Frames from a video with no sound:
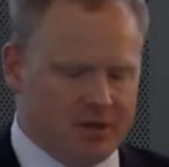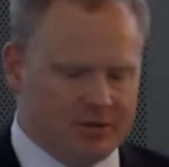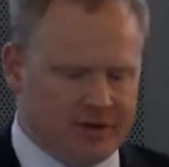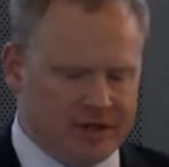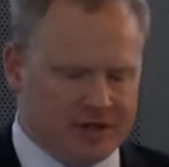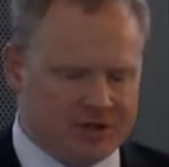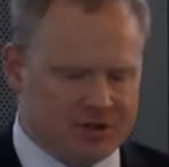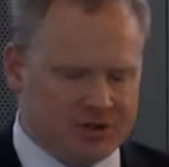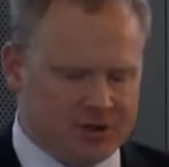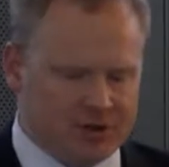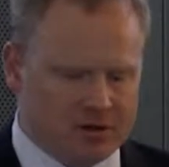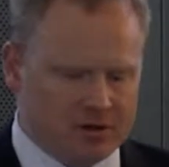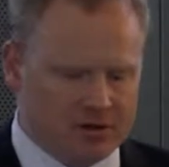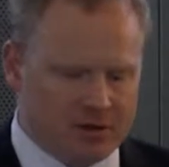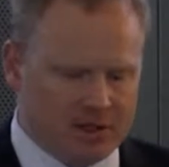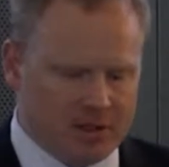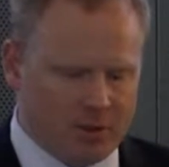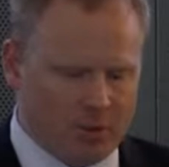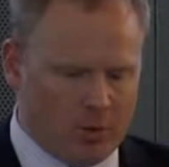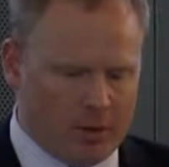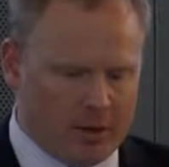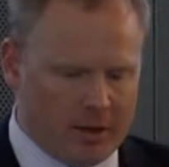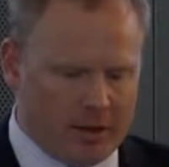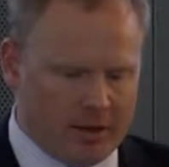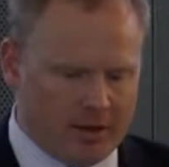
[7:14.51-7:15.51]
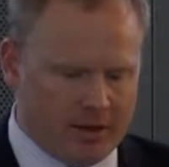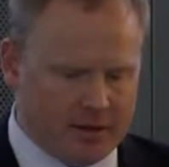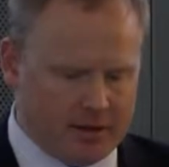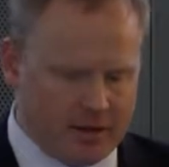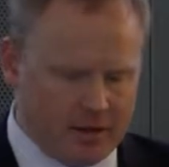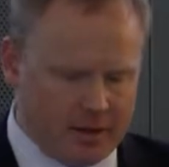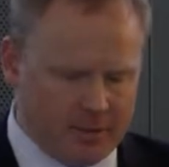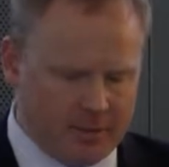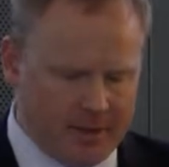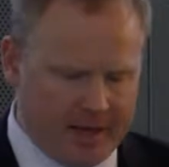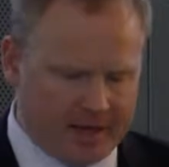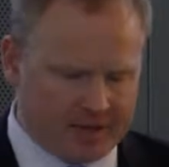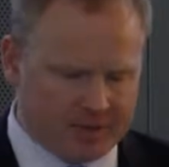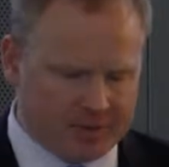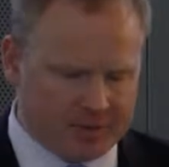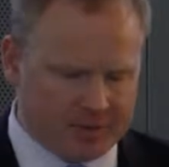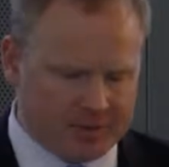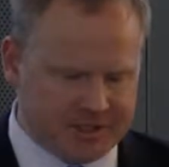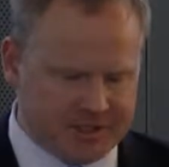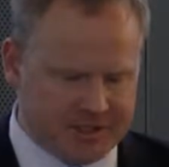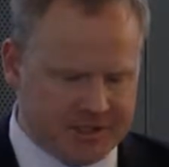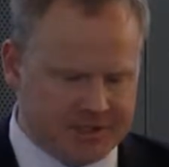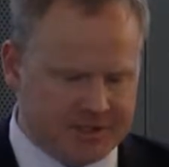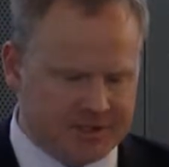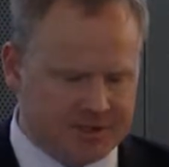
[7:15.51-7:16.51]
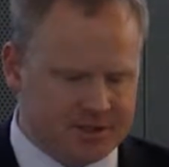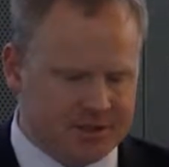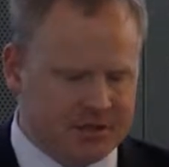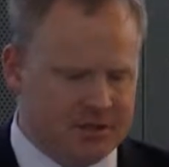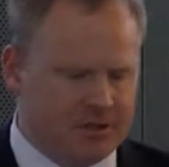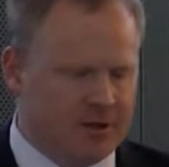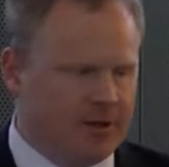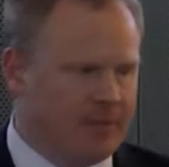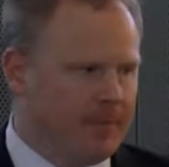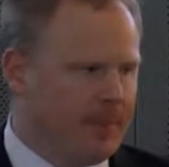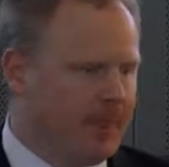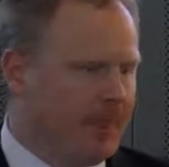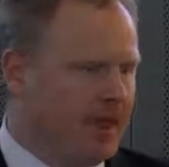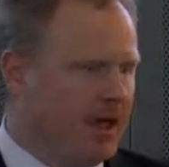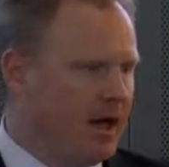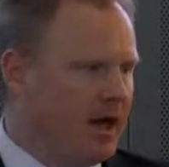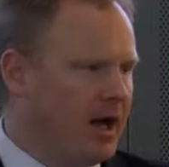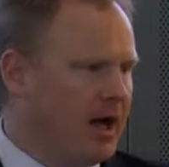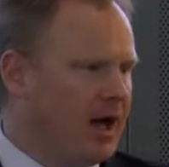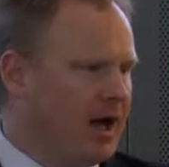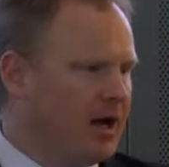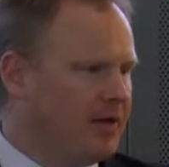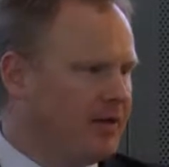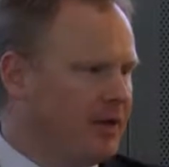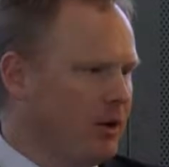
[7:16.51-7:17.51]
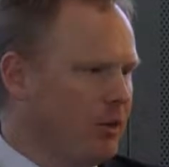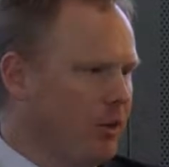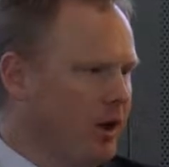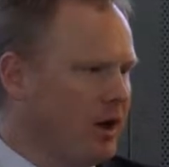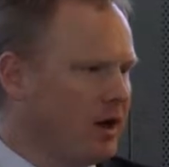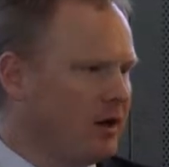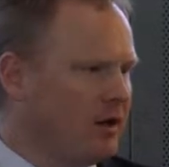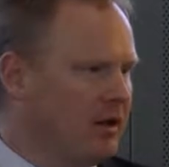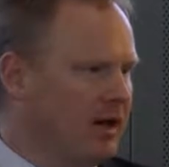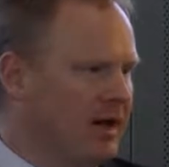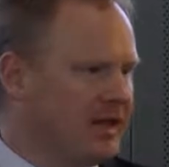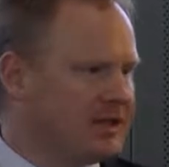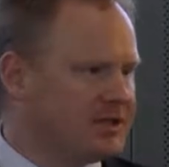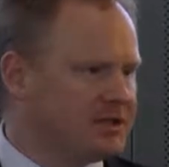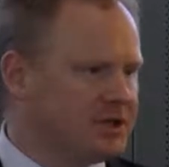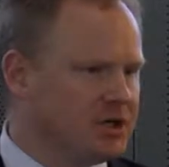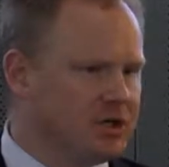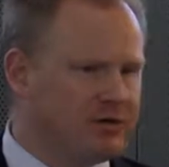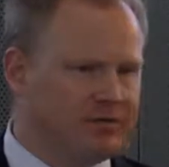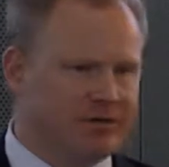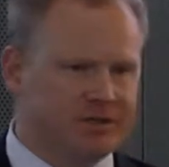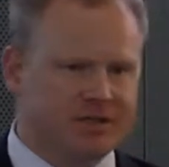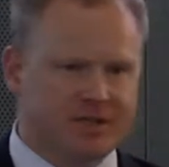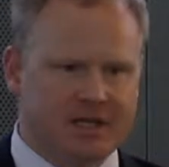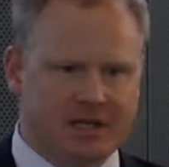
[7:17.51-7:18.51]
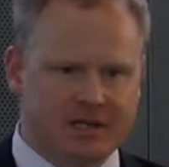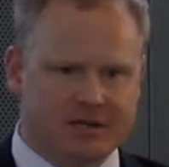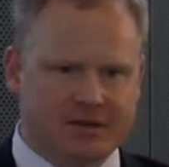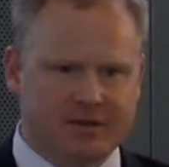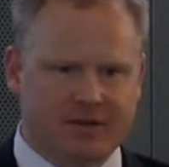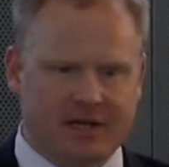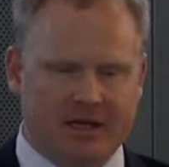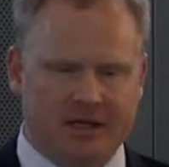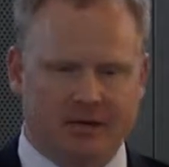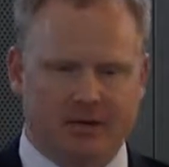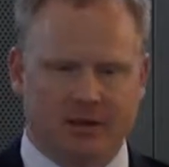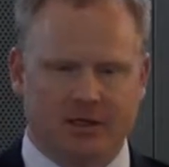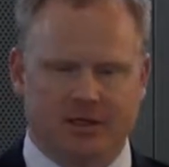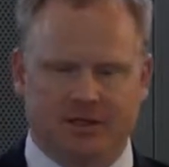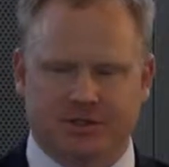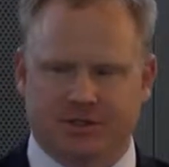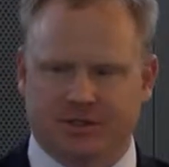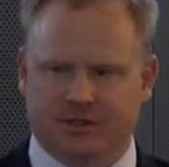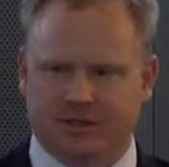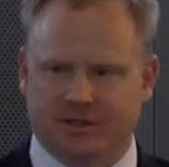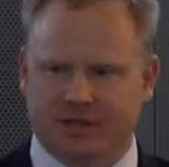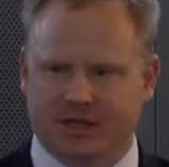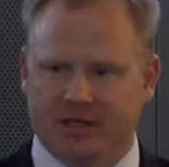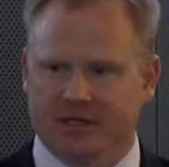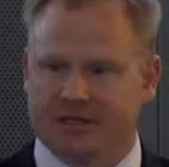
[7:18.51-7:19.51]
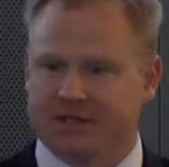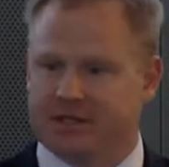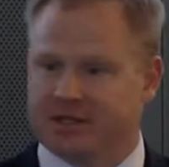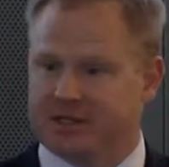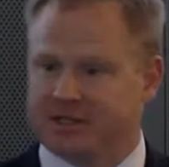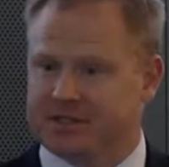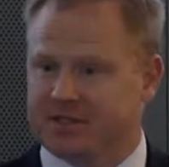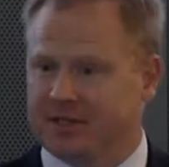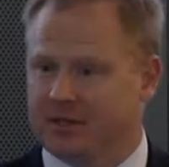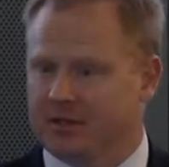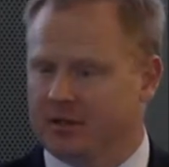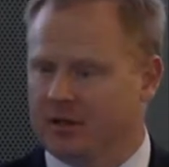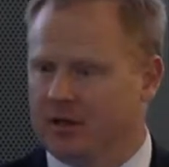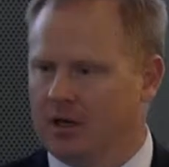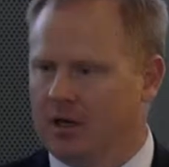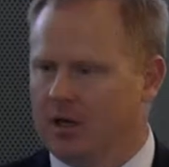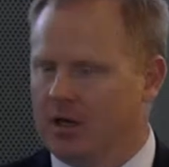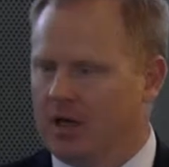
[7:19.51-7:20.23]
They certainly want expertise, and they want client service that is consistent